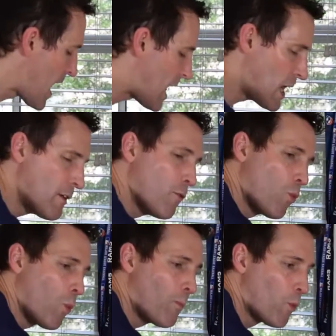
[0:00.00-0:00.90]
And
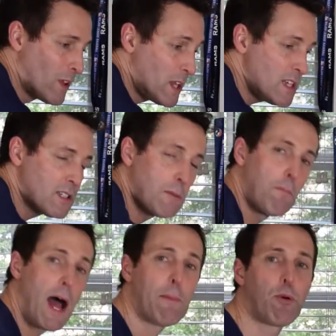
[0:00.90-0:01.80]
at least in
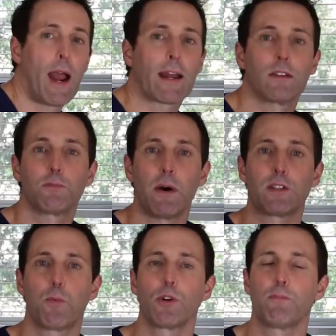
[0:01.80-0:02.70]
my practice, my
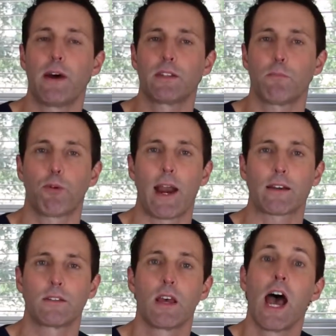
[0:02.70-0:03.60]
sports medicine
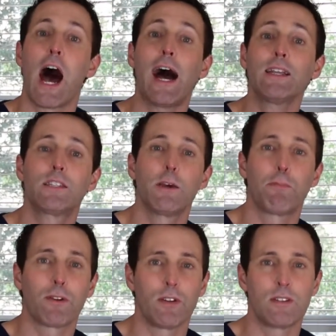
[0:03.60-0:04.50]
practice, I
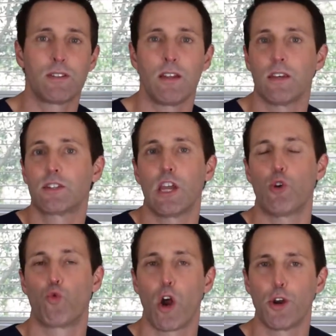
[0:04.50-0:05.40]
typically see this
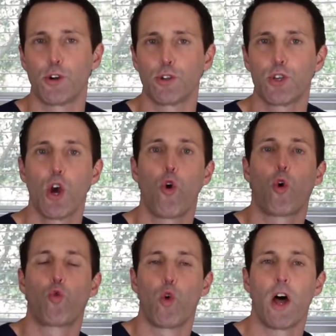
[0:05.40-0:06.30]
in runners
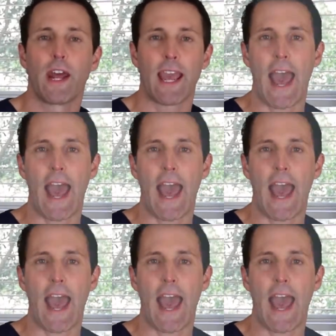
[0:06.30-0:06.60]
or running